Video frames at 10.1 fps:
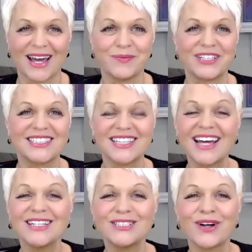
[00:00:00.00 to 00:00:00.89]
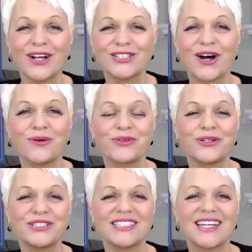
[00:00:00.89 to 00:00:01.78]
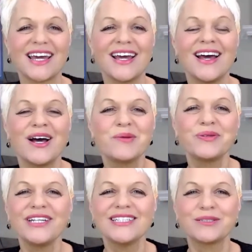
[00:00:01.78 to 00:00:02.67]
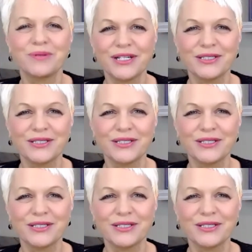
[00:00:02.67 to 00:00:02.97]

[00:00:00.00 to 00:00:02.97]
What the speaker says: I'm excited to talk with her today. Please